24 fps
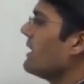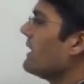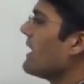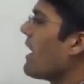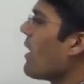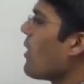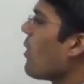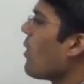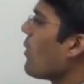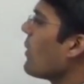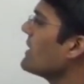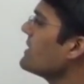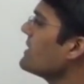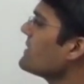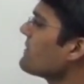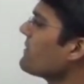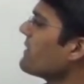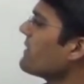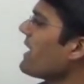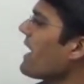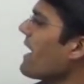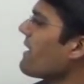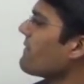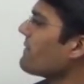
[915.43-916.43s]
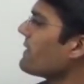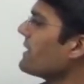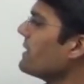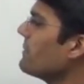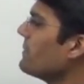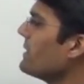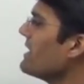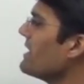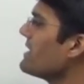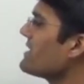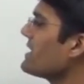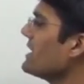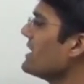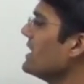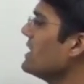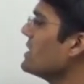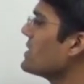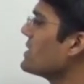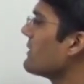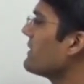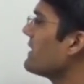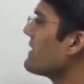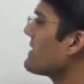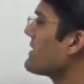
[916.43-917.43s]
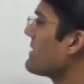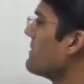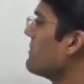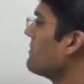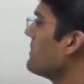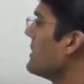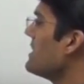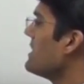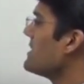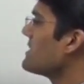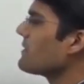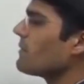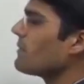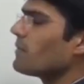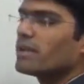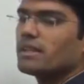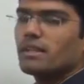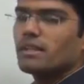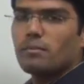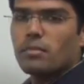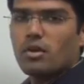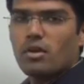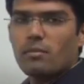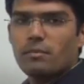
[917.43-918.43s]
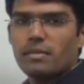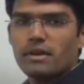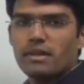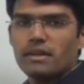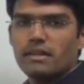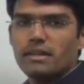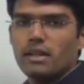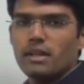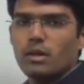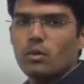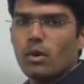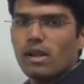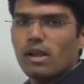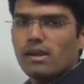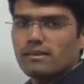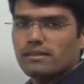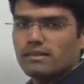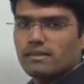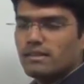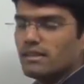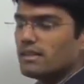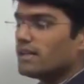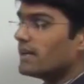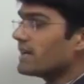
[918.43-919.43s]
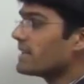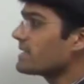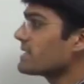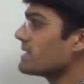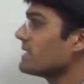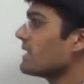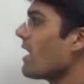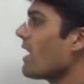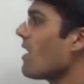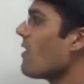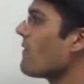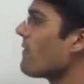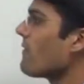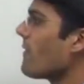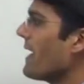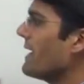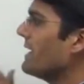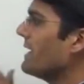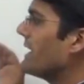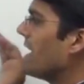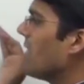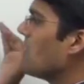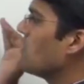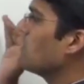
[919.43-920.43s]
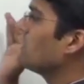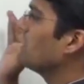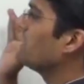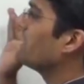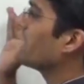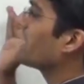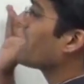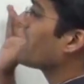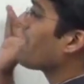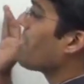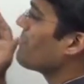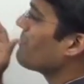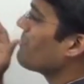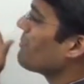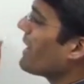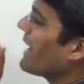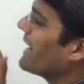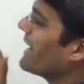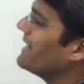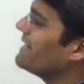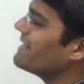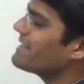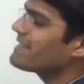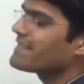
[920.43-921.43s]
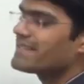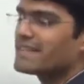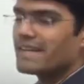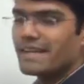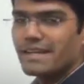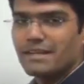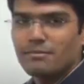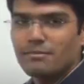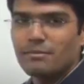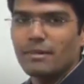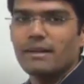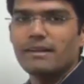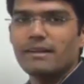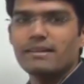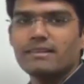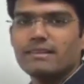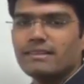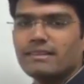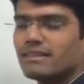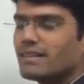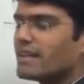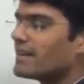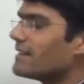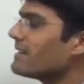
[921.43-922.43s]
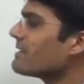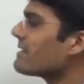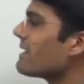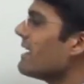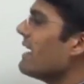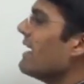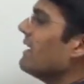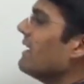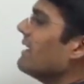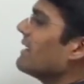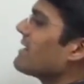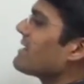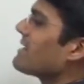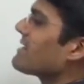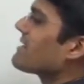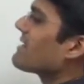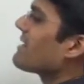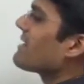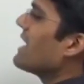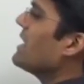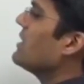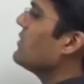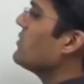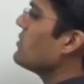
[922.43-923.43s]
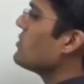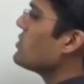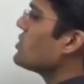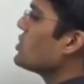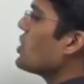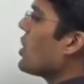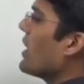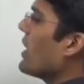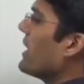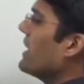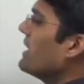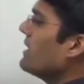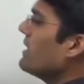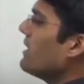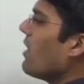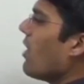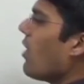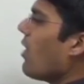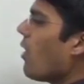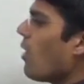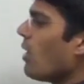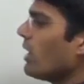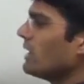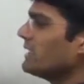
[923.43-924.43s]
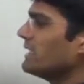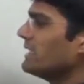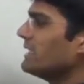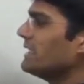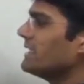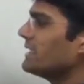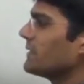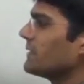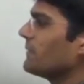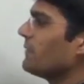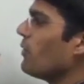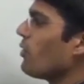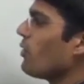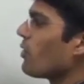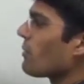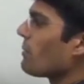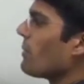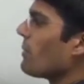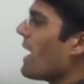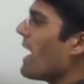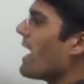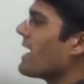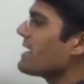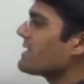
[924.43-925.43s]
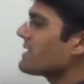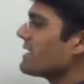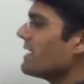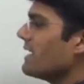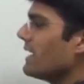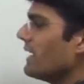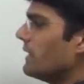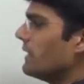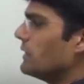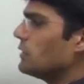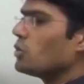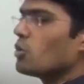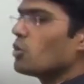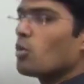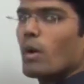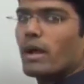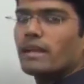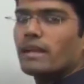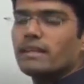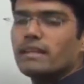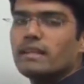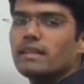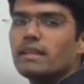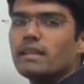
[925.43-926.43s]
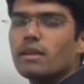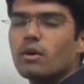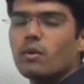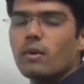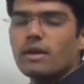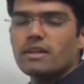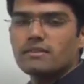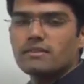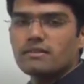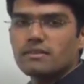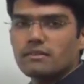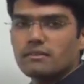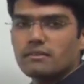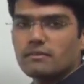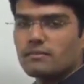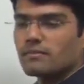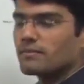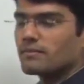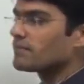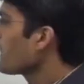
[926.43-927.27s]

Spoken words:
Now, once we have replaced each of the symbols with the proper inequality, let us now find out the combined statement. That is, let us try to join all these four parts into one inequation.